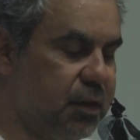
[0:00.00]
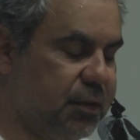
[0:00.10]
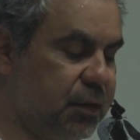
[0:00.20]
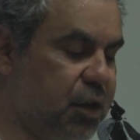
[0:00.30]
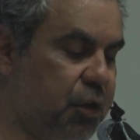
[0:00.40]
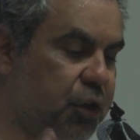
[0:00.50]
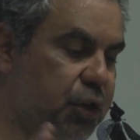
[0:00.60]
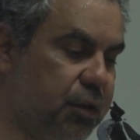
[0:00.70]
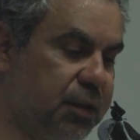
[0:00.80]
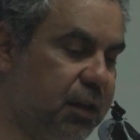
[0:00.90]
He said, go to
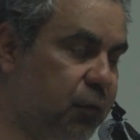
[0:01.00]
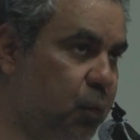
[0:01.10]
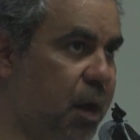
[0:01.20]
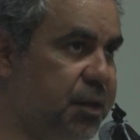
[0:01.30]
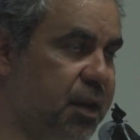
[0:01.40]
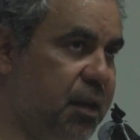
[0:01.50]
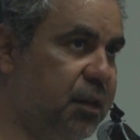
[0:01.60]
QUT for 1 year,